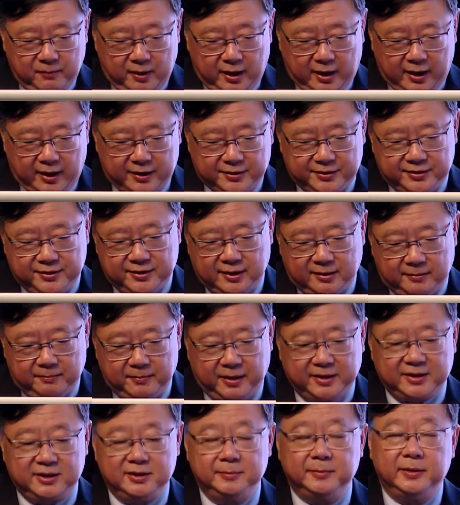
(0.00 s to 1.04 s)
is
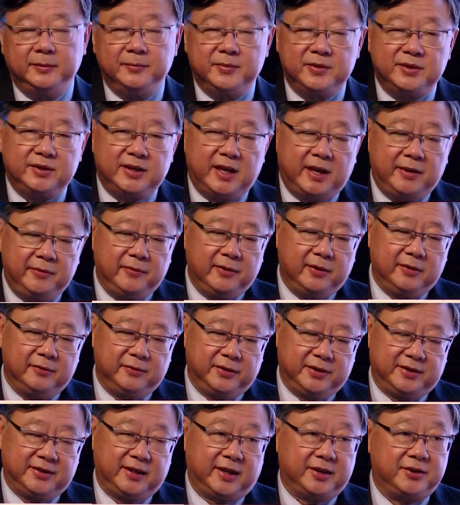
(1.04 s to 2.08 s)
maximum safe
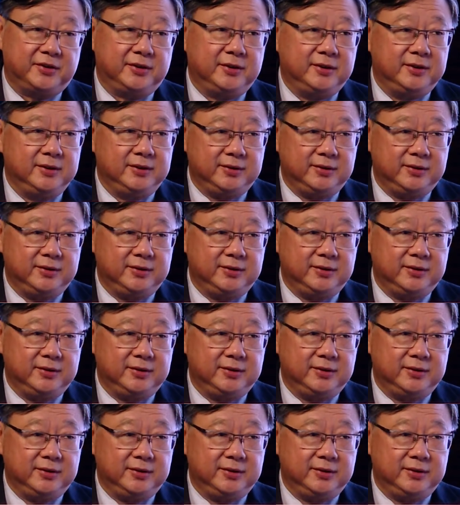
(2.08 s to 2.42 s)
resection.